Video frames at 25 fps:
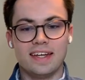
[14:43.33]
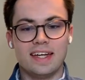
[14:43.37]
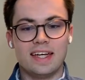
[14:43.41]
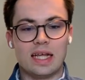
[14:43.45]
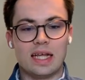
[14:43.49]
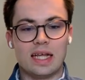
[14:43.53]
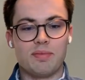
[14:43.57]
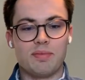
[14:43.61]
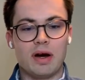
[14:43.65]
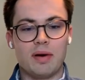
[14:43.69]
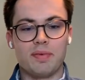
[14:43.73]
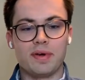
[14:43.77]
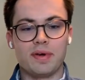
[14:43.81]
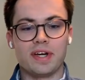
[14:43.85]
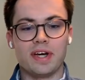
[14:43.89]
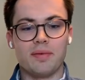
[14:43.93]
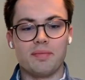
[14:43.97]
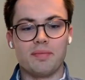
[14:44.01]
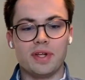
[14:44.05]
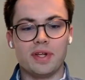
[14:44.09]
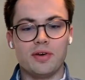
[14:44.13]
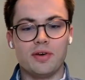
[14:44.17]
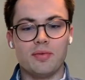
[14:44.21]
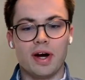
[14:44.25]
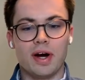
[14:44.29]
They're popping up
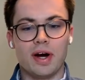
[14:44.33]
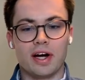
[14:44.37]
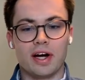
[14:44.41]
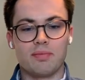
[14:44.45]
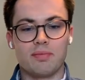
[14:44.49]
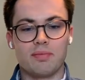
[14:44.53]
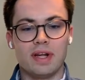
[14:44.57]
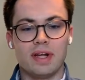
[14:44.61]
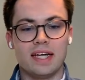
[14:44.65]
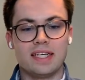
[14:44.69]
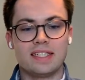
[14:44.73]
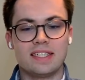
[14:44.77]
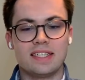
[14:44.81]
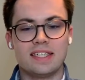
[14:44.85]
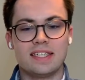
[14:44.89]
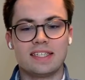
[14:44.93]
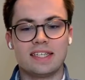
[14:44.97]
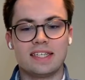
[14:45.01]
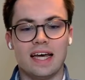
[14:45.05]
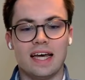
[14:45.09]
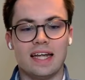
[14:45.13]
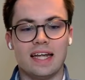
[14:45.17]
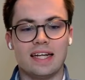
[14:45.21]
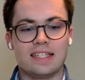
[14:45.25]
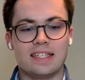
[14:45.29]
new marketplaces,
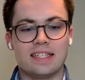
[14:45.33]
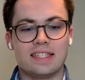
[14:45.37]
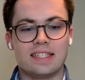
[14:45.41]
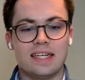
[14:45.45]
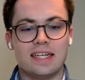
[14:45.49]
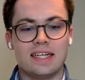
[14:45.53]
and